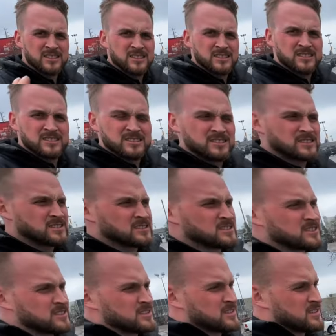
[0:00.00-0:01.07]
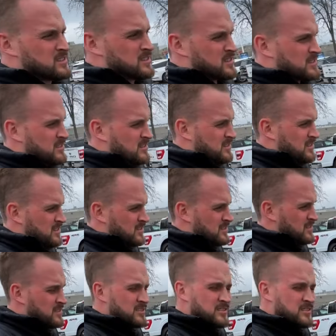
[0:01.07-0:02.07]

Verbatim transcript: it up tomorrow, but we're gonna do all the